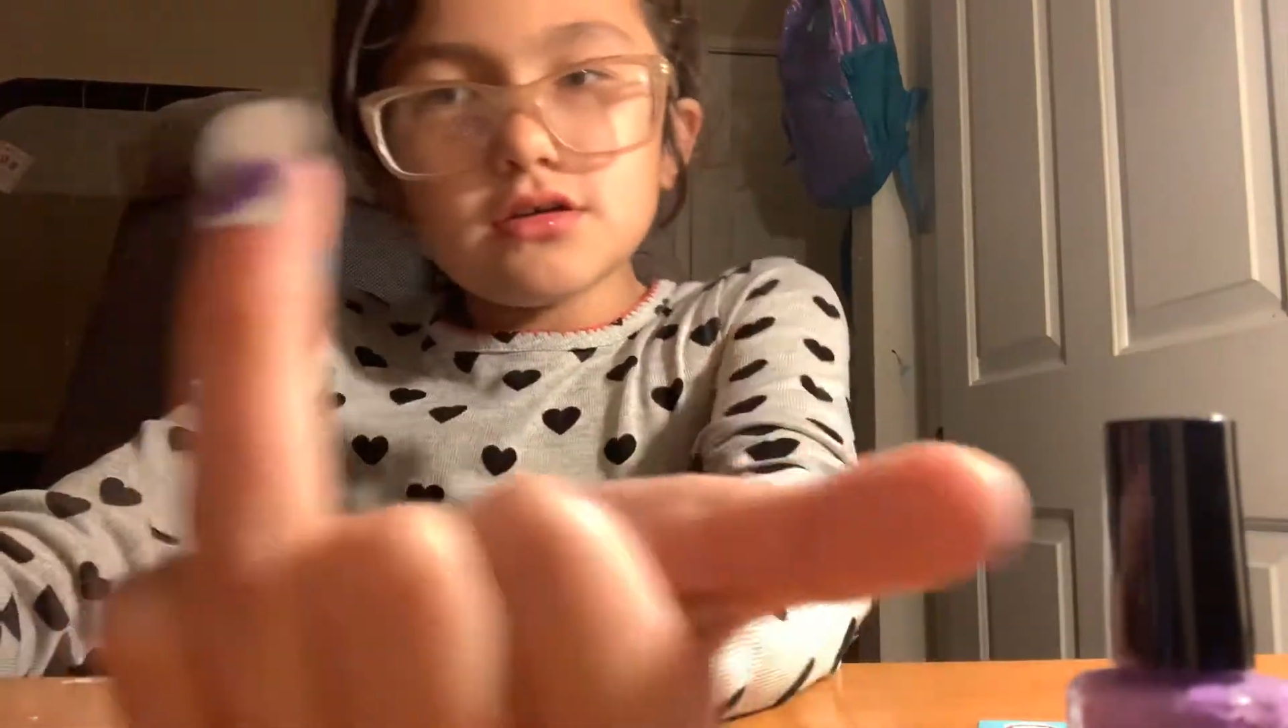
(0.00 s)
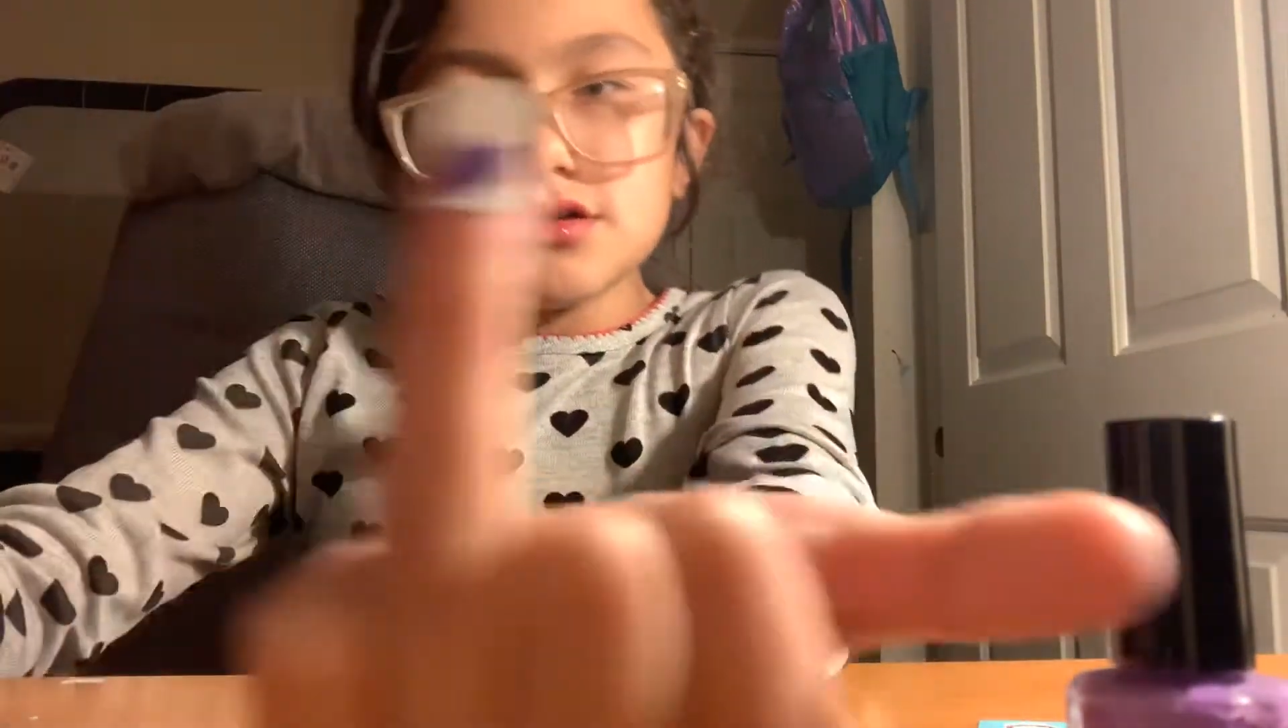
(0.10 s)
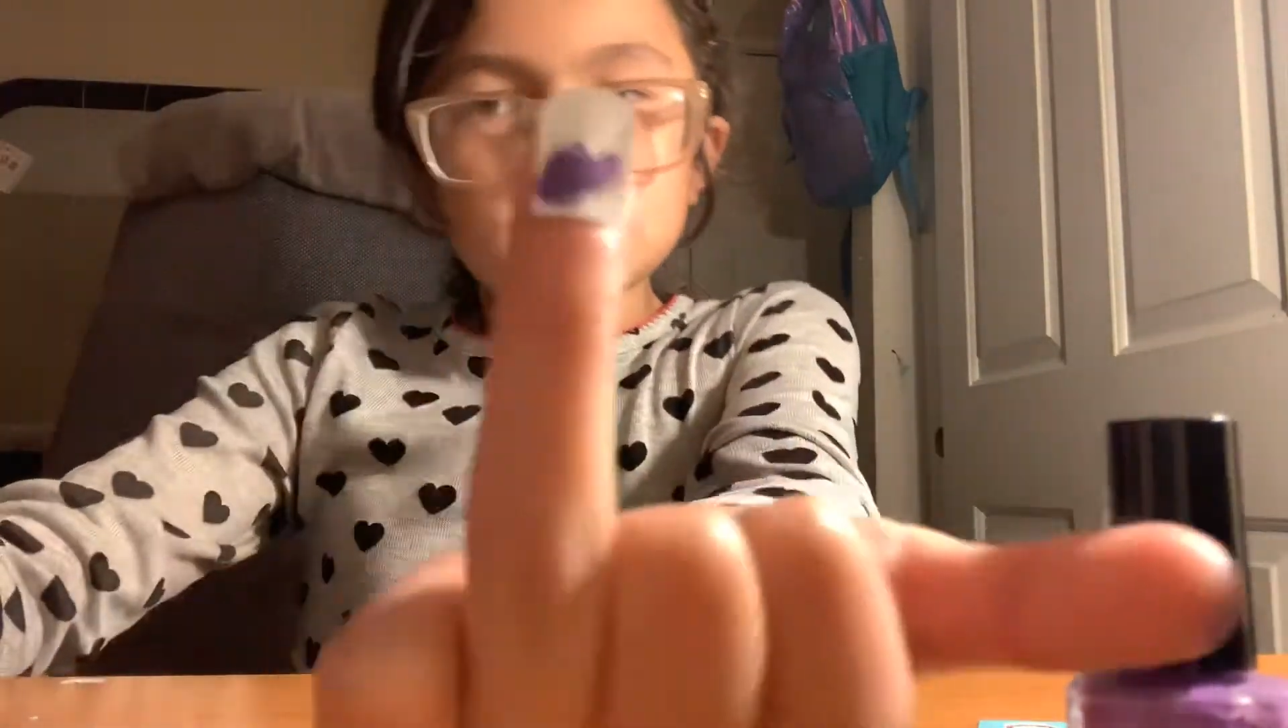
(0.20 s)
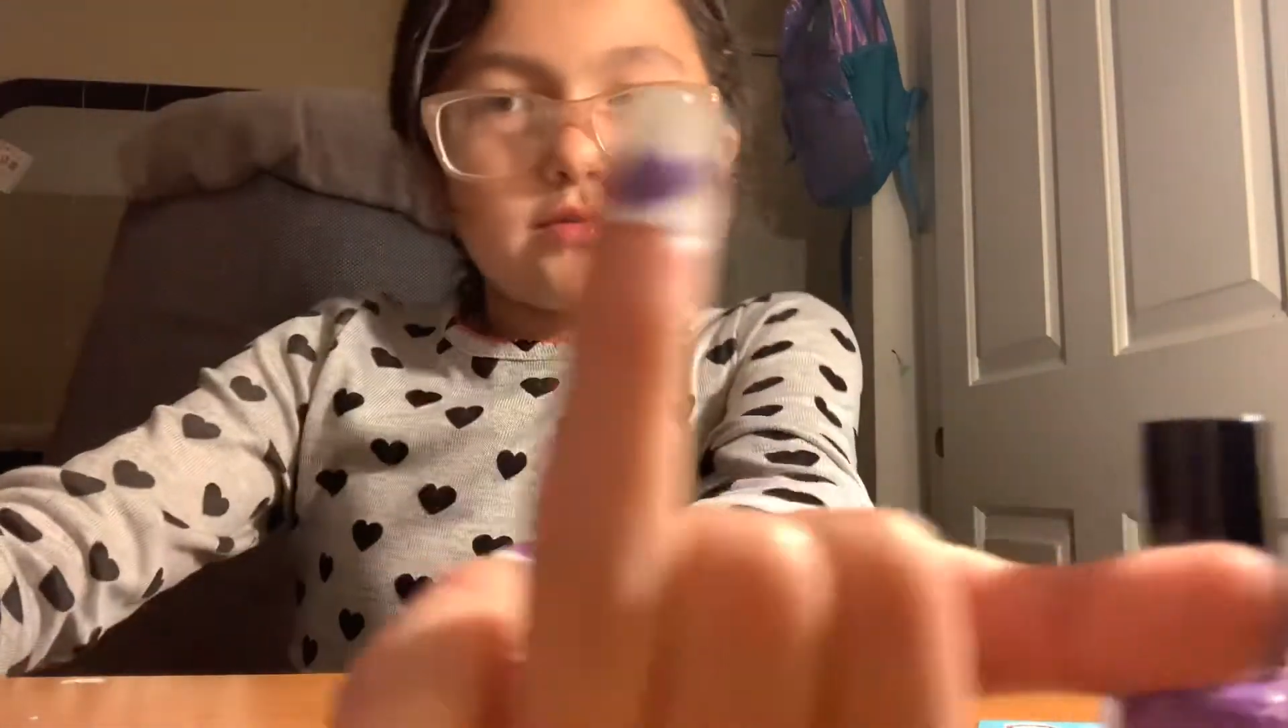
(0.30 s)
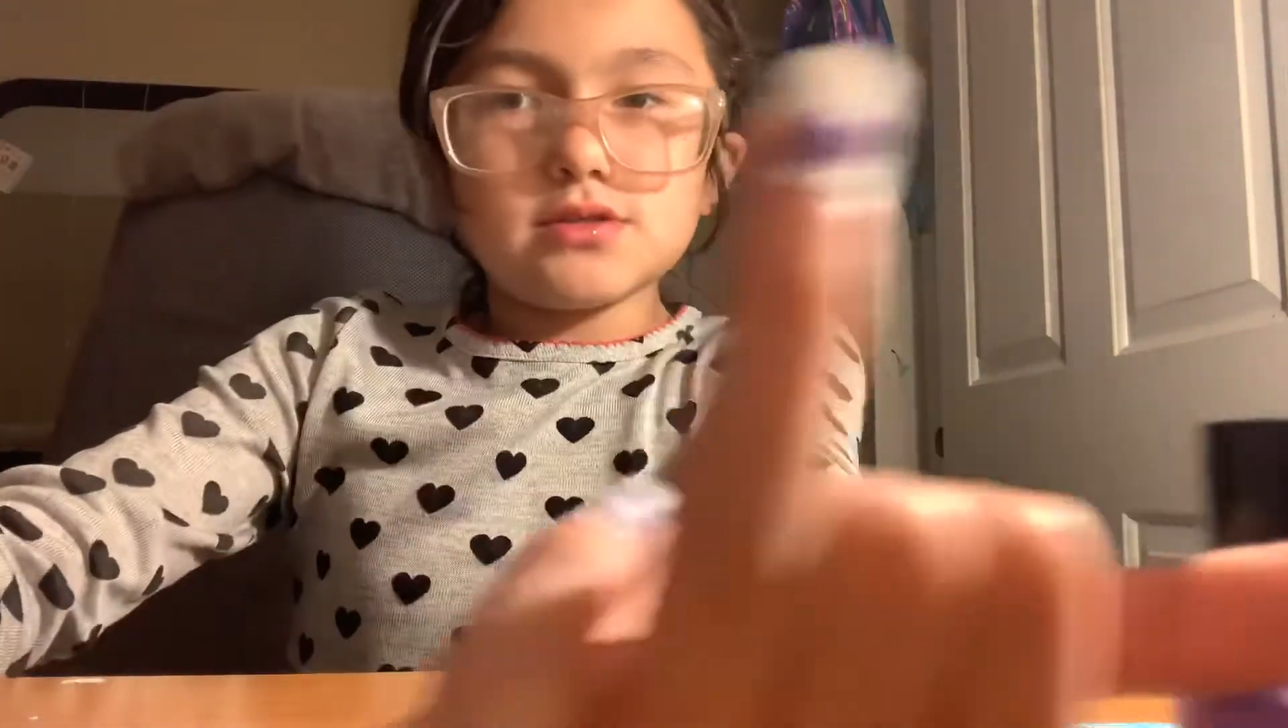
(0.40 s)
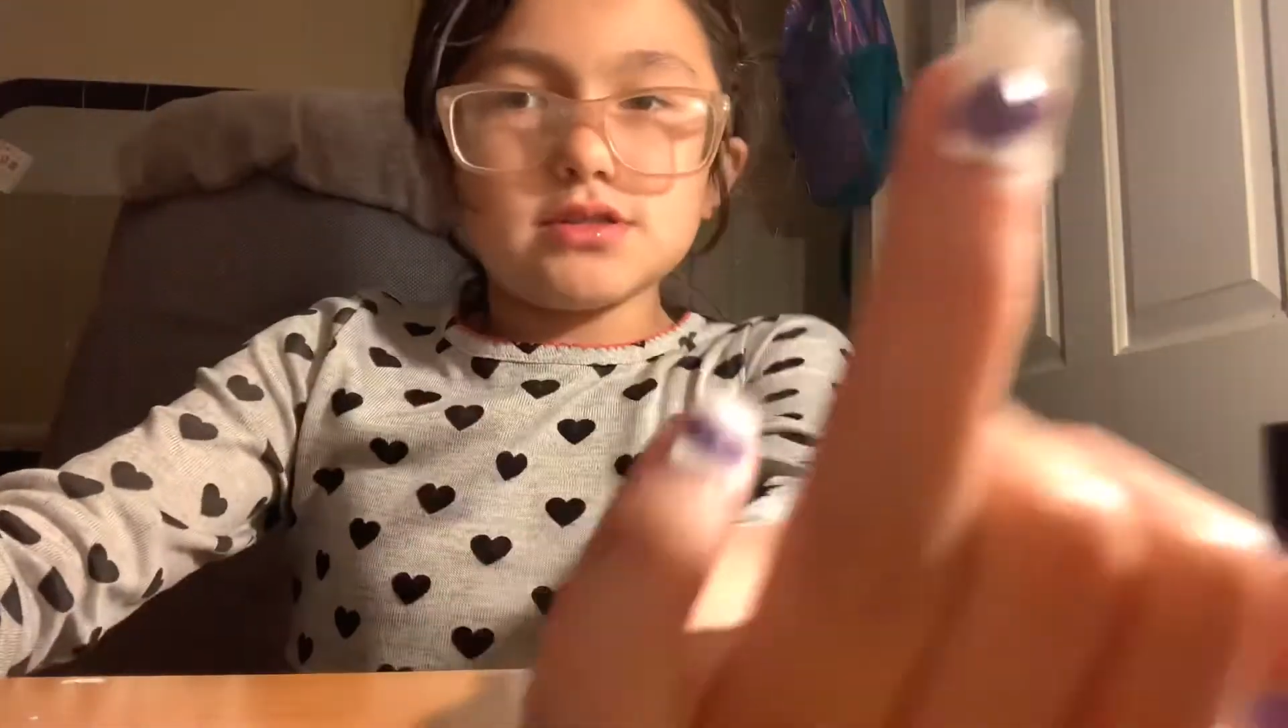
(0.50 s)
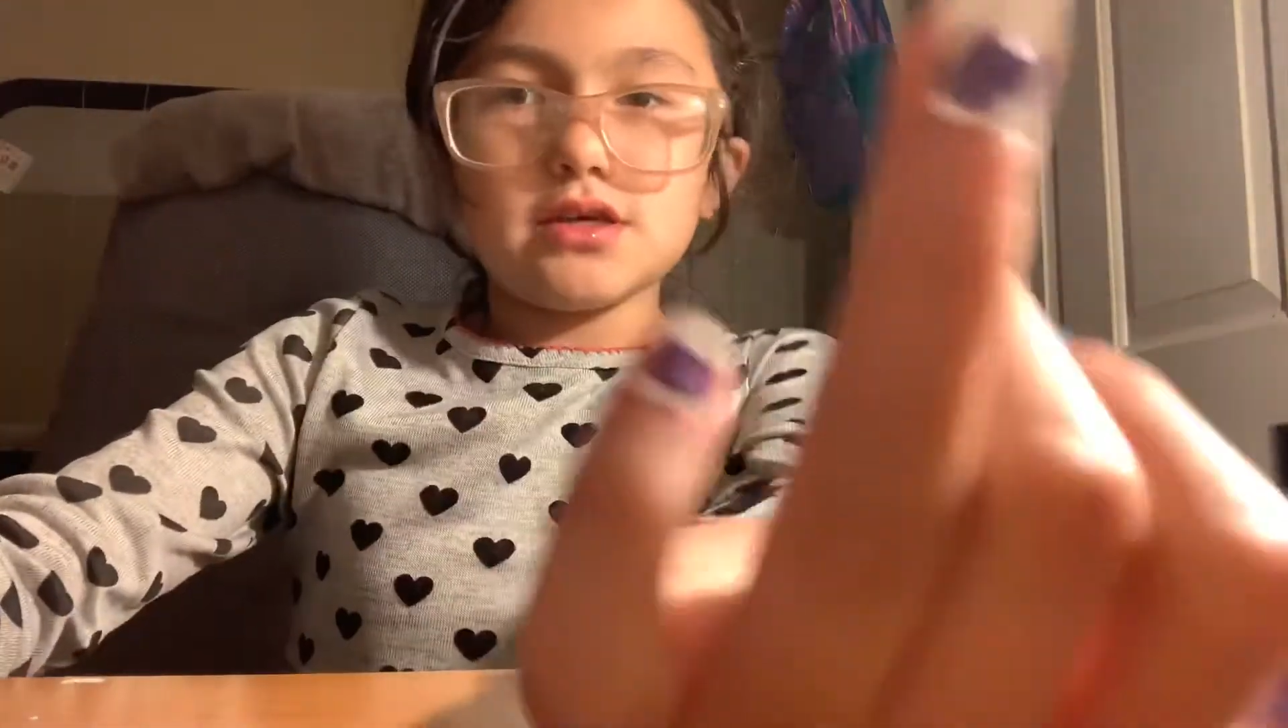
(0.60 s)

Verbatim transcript: this one, I